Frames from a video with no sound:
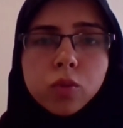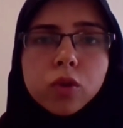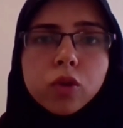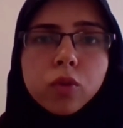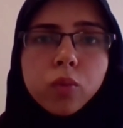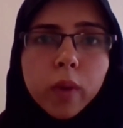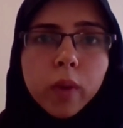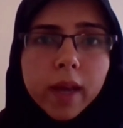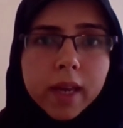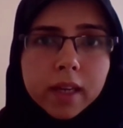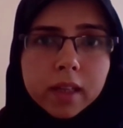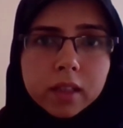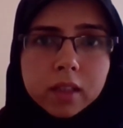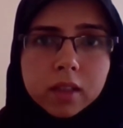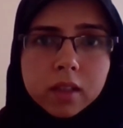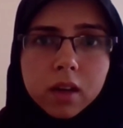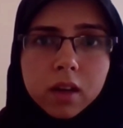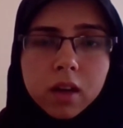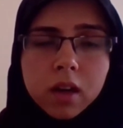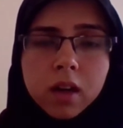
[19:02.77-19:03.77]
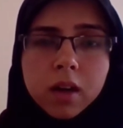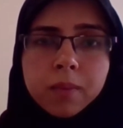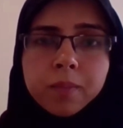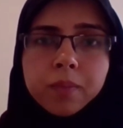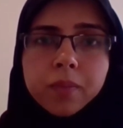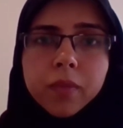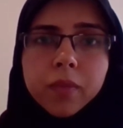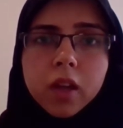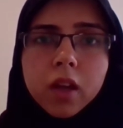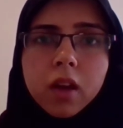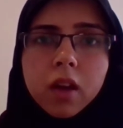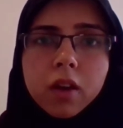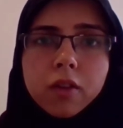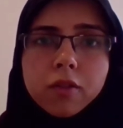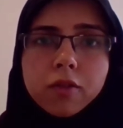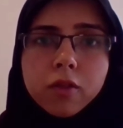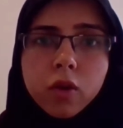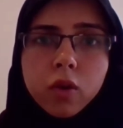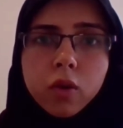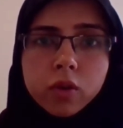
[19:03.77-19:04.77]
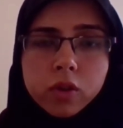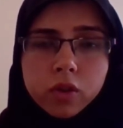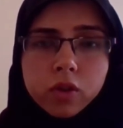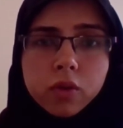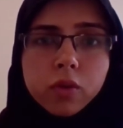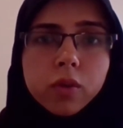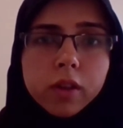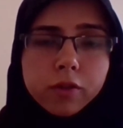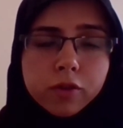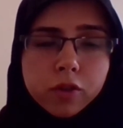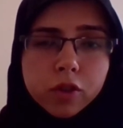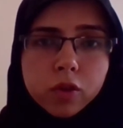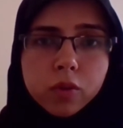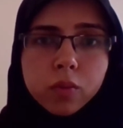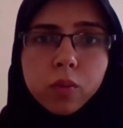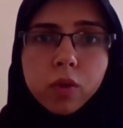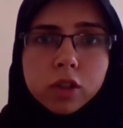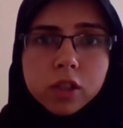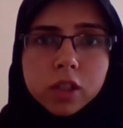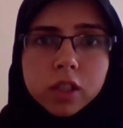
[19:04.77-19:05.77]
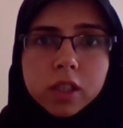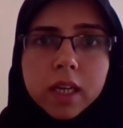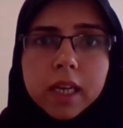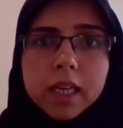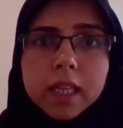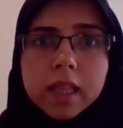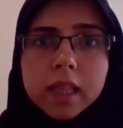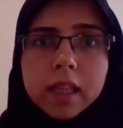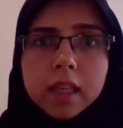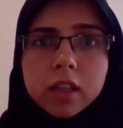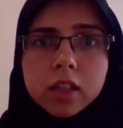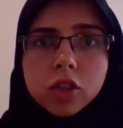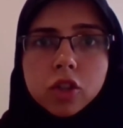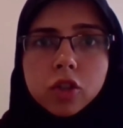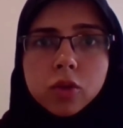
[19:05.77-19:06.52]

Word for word: She would wait um, for, you know, if she wanted anything.